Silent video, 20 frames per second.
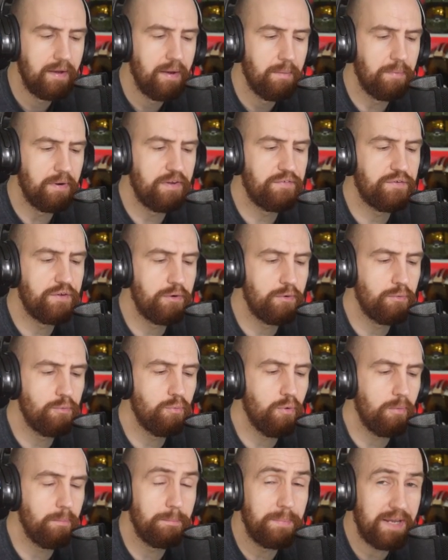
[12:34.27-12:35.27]
But if you
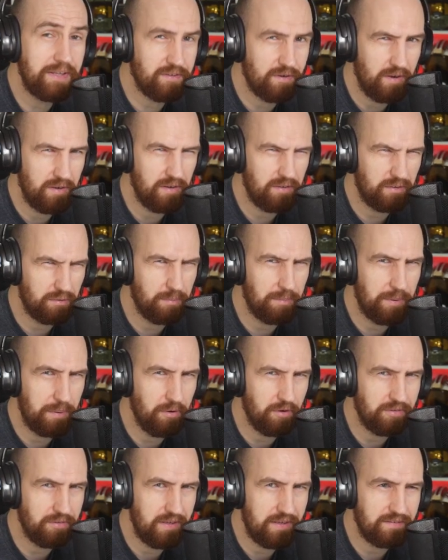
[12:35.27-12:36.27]
want me to go into a bit
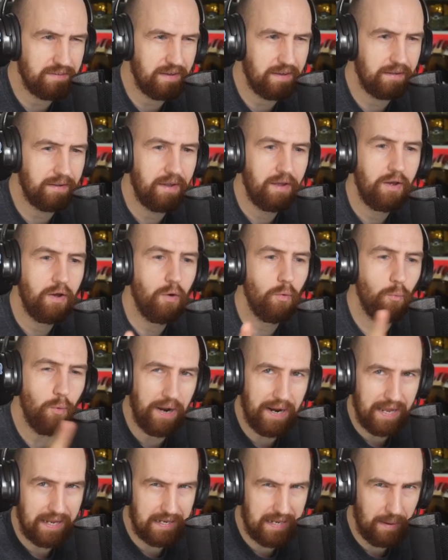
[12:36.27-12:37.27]
more detail, when
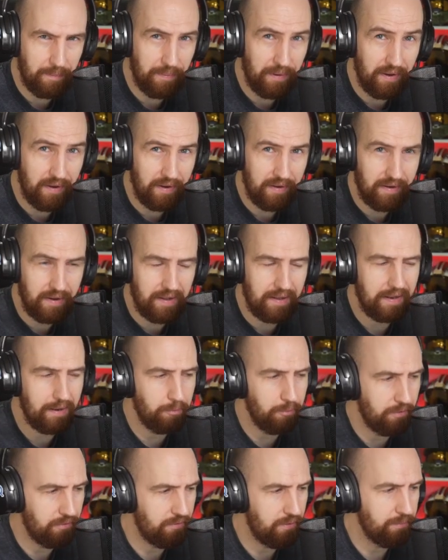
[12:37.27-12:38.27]
I get back, and I
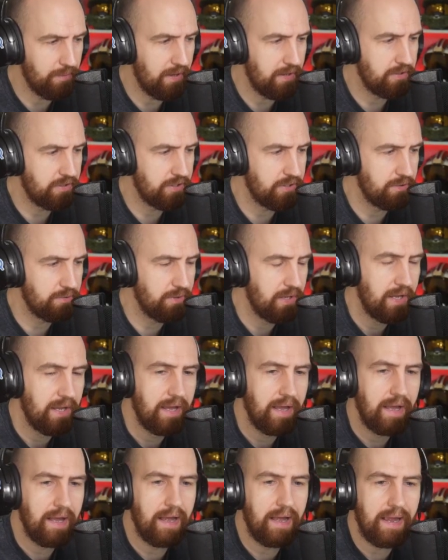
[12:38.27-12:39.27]
will remind you,
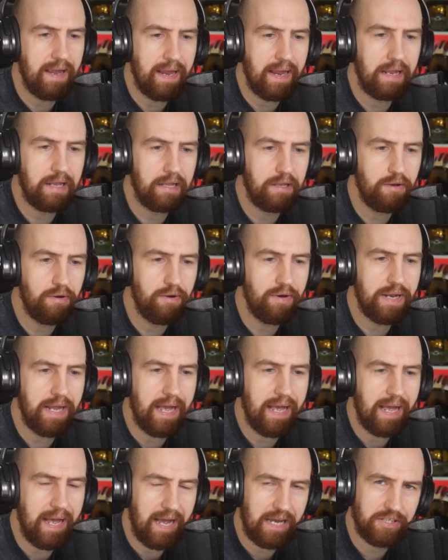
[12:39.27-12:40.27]
uh, include
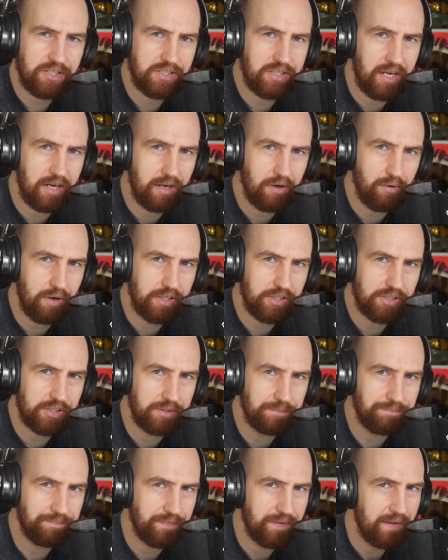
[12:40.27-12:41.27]
hashtag
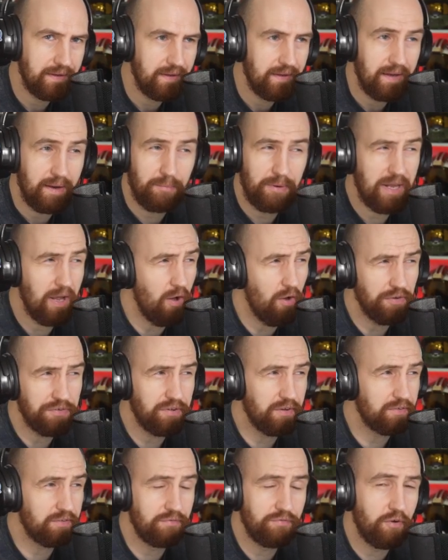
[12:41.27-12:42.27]
question. And we get all
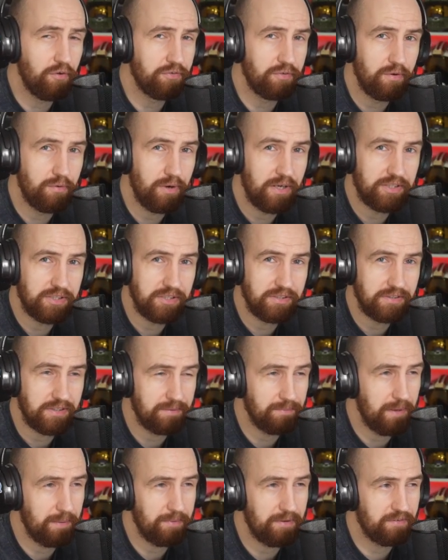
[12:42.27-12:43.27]
sorts of awesome questions. And it
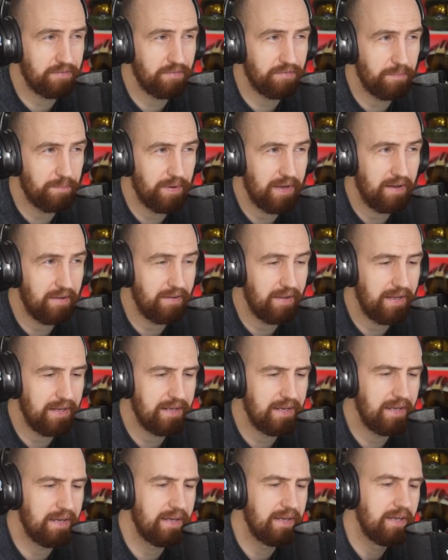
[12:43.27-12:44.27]
might be stuff about like,
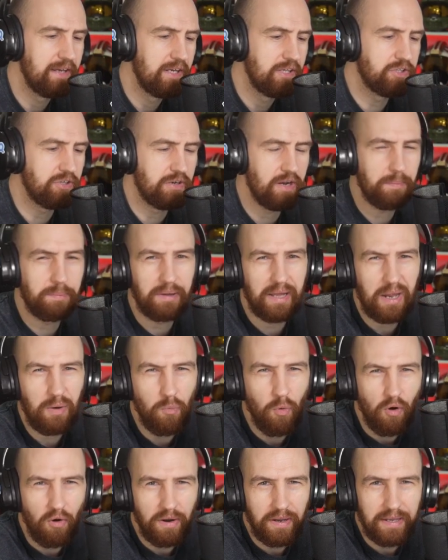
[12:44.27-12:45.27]
uh, should I play
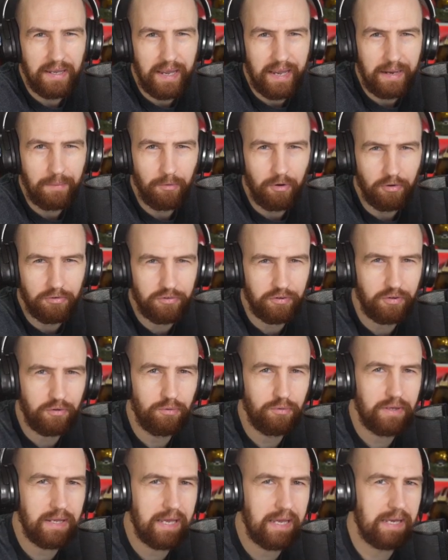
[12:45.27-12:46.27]
one game or two
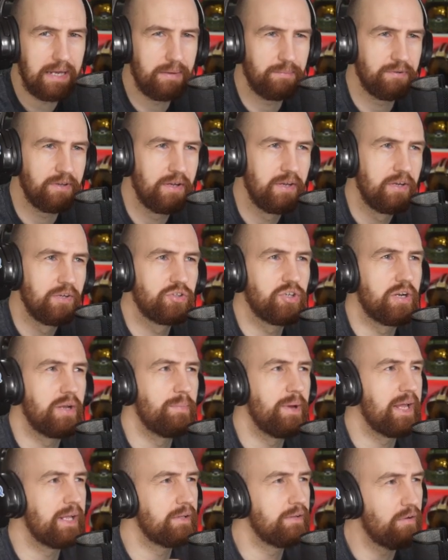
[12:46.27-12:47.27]
games? Should I
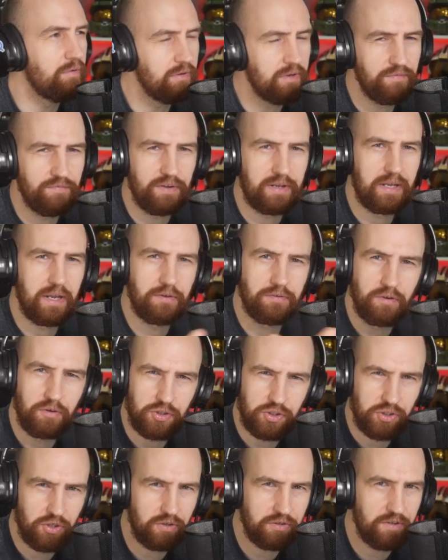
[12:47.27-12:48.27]
make longer videos or
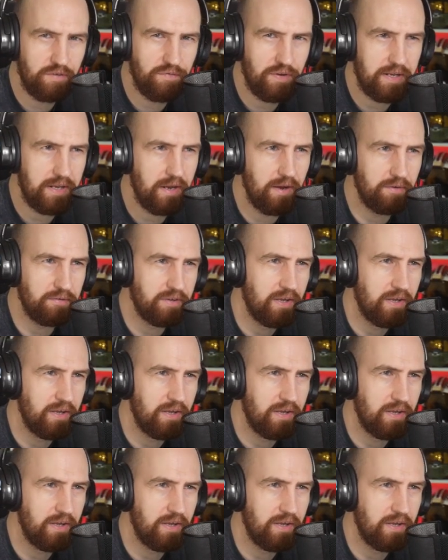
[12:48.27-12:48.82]
shorter videos?